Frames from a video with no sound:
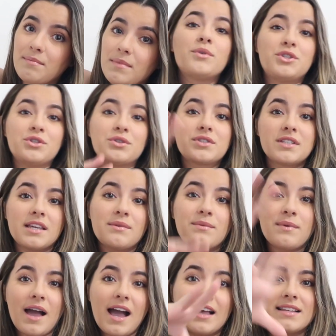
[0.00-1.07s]
which you'll see
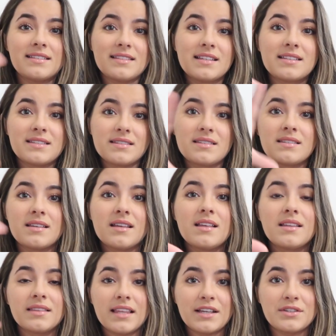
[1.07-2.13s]
as this
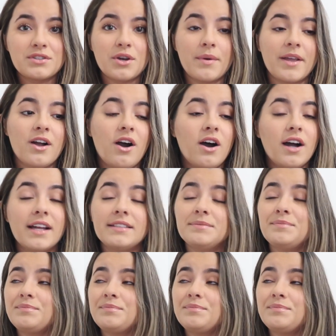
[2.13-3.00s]
things going on,